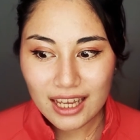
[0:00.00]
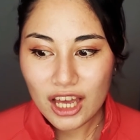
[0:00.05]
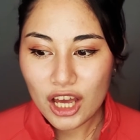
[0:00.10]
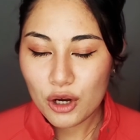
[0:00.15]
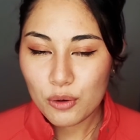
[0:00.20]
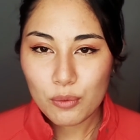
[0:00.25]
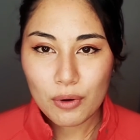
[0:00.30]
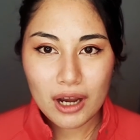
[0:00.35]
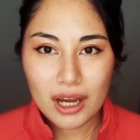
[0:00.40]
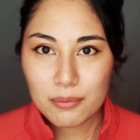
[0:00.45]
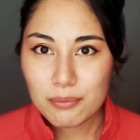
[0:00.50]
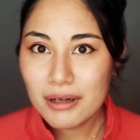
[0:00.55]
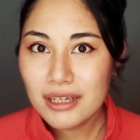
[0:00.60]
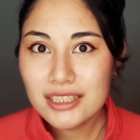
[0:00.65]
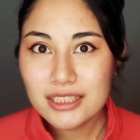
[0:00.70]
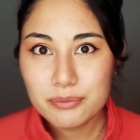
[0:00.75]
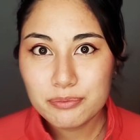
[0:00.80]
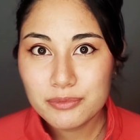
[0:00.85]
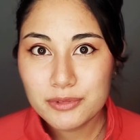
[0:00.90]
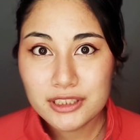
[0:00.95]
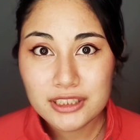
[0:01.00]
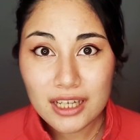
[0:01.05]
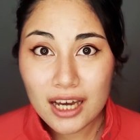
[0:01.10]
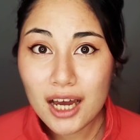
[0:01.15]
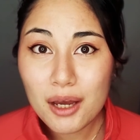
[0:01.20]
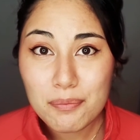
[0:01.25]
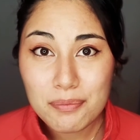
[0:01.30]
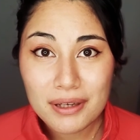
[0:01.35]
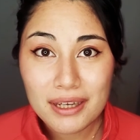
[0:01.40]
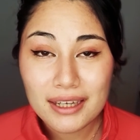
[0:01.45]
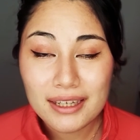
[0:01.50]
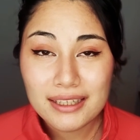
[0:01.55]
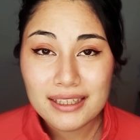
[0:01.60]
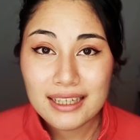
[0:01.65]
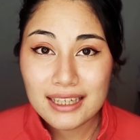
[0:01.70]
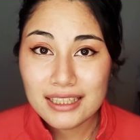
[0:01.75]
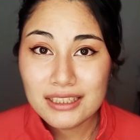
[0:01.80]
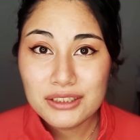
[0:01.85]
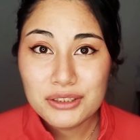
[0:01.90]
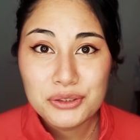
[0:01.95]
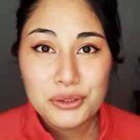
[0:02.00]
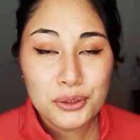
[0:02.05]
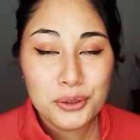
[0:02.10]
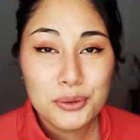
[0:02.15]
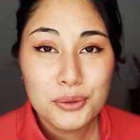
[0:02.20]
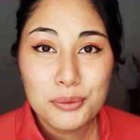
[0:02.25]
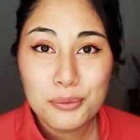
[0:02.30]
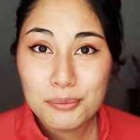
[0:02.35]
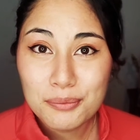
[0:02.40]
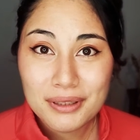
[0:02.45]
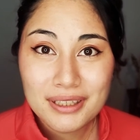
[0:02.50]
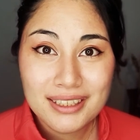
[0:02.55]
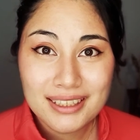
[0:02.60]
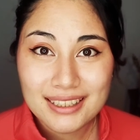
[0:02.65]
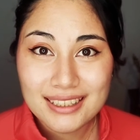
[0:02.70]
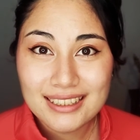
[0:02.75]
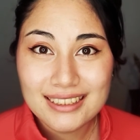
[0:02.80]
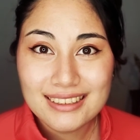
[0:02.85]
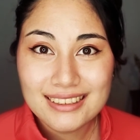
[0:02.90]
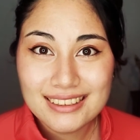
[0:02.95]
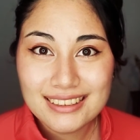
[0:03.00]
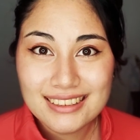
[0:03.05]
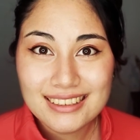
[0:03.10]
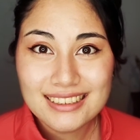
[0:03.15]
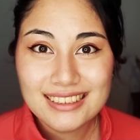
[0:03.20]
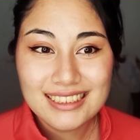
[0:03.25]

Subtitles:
Why am I stopping in 2 minutes?